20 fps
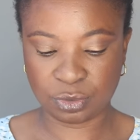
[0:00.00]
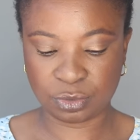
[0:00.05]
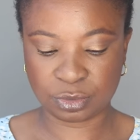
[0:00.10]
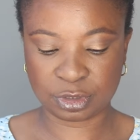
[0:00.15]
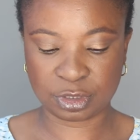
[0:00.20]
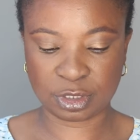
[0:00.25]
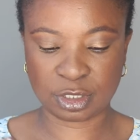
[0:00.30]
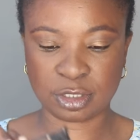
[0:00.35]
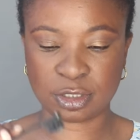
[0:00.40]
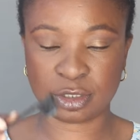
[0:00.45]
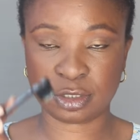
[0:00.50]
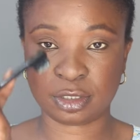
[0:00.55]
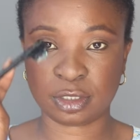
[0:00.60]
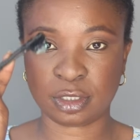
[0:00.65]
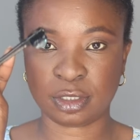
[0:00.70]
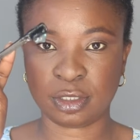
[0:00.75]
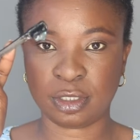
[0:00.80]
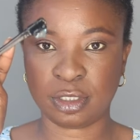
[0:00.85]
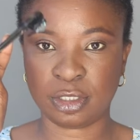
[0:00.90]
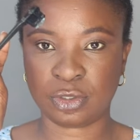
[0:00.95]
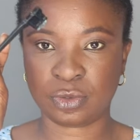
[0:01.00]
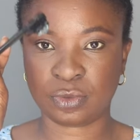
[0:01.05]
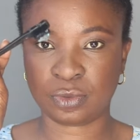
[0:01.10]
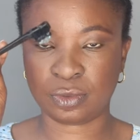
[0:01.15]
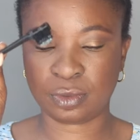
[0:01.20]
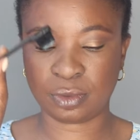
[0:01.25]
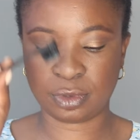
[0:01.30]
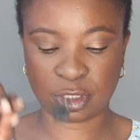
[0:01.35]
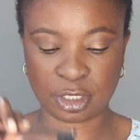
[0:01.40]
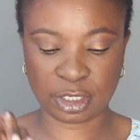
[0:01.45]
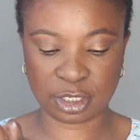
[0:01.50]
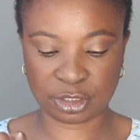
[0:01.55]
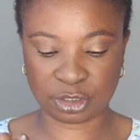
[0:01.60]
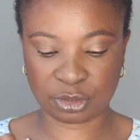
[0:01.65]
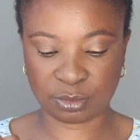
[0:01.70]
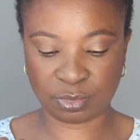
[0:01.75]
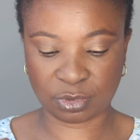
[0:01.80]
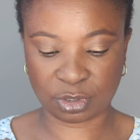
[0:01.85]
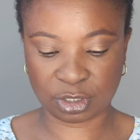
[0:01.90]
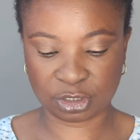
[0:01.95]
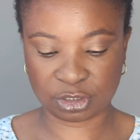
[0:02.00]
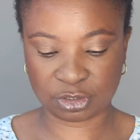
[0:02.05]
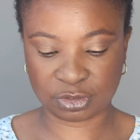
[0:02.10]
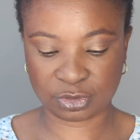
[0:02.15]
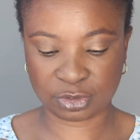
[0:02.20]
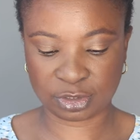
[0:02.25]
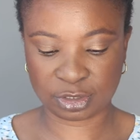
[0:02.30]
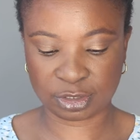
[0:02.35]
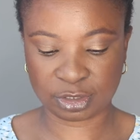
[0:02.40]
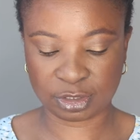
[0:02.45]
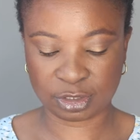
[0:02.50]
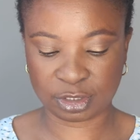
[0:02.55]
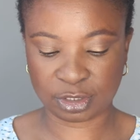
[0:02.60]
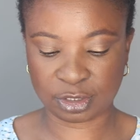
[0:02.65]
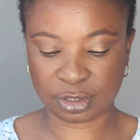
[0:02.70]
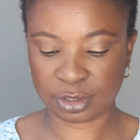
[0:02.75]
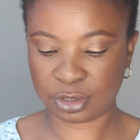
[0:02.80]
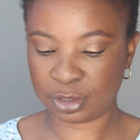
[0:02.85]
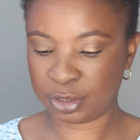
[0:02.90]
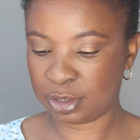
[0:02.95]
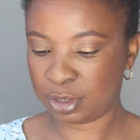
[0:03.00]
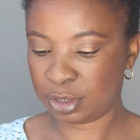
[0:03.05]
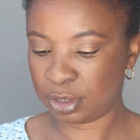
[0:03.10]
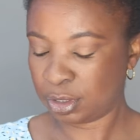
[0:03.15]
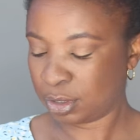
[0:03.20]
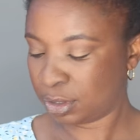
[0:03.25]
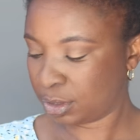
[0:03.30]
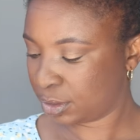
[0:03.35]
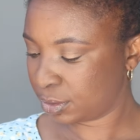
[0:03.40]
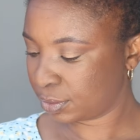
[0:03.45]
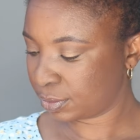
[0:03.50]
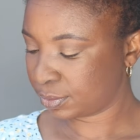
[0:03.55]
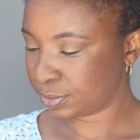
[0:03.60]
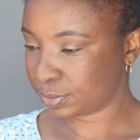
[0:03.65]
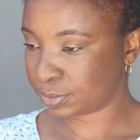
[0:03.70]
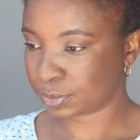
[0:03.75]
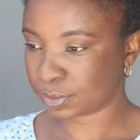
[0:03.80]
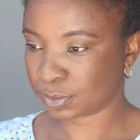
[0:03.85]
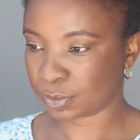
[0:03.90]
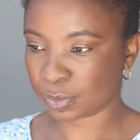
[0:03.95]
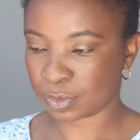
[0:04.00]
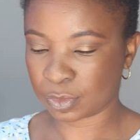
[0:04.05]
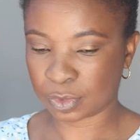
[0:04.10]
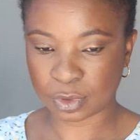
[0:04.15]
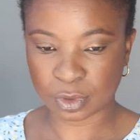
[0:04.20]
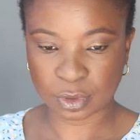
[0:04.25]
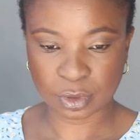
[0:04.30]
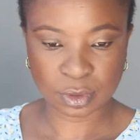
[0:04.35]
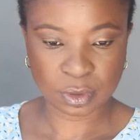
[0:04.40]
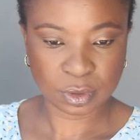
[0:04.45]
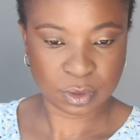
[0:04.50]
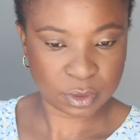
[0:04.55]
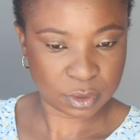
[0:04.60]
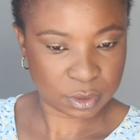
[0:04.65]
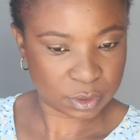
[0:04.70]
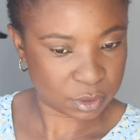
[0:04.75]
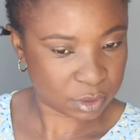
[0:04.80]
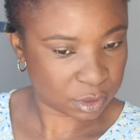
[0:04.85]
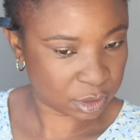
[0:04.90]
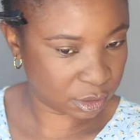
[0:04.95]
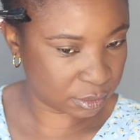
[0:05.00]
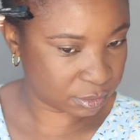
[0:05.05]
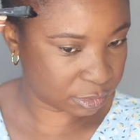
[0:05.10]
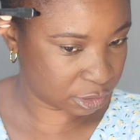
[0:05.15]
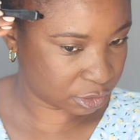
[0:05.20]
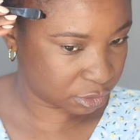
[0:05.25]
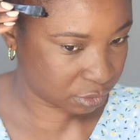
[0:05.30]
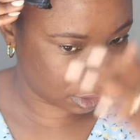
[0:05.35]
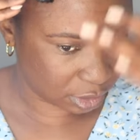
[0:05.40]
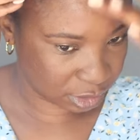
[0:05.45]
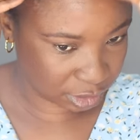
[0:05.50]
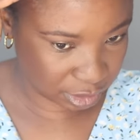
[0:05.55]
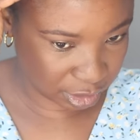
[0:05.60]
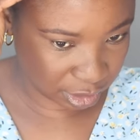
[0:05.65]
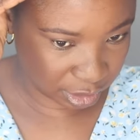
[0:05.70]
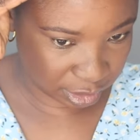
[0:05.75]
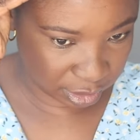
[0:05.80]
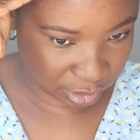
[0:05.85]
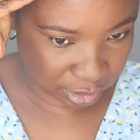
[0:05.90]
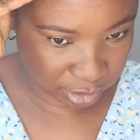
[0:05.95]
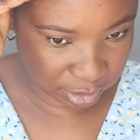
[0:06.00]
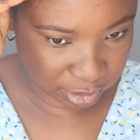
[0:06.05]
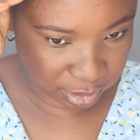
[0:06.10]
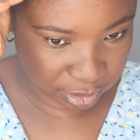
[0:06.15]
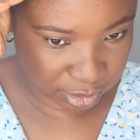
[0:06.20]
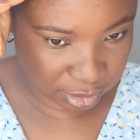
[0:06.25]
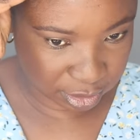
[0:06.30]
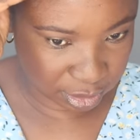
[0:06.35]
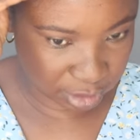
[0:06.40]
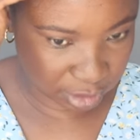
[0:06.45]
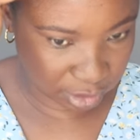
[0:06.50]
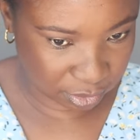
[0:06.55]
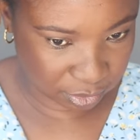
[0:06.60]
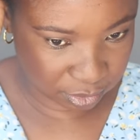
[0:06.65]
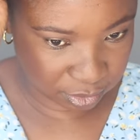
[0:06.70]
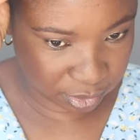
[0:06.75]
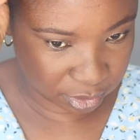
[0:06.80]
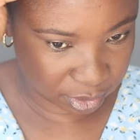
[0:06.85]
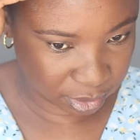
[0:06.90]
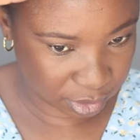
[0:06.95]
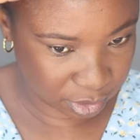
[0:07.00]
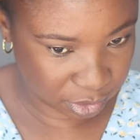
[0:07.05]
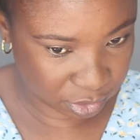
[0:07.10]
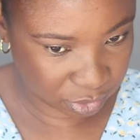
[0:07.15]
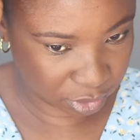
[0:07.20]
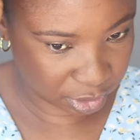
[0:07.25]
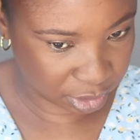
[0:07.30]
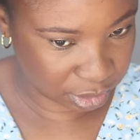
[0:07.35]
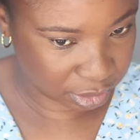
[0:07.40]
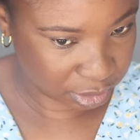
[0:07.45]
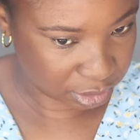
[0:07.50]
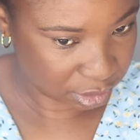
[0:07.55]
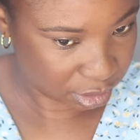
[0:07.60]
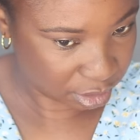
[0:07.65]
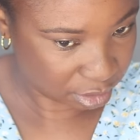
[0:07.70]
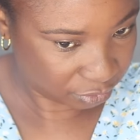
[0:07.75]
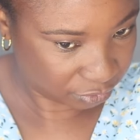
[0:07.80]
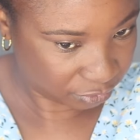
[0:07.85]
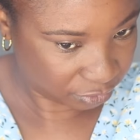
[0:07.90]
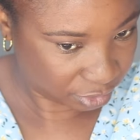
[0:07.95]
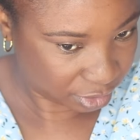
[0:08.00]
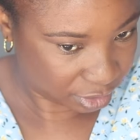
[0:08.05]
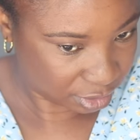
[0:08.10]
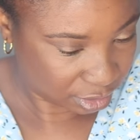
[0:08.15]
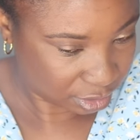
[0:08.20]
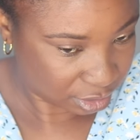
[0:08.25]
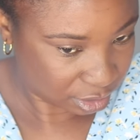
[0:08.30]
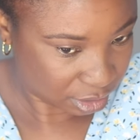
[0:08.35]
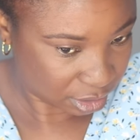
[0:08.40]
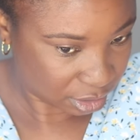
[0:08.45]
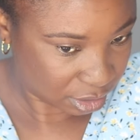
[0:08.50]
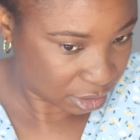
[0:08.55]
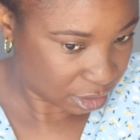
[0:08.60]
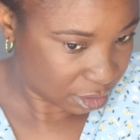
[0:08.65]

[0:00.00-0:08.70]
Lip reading: use this little edge brush first, and I'm just gonna start laying down right in the front.